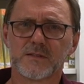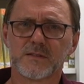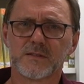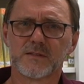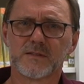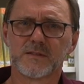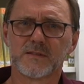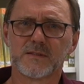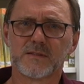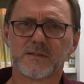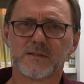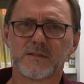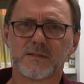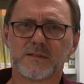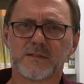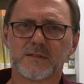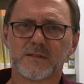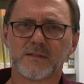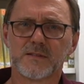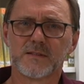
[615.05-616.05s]

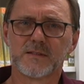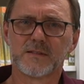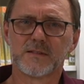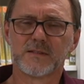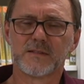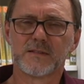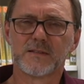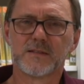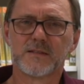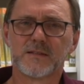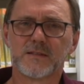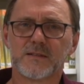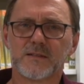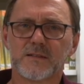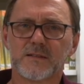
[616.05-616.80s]
(no one is talking)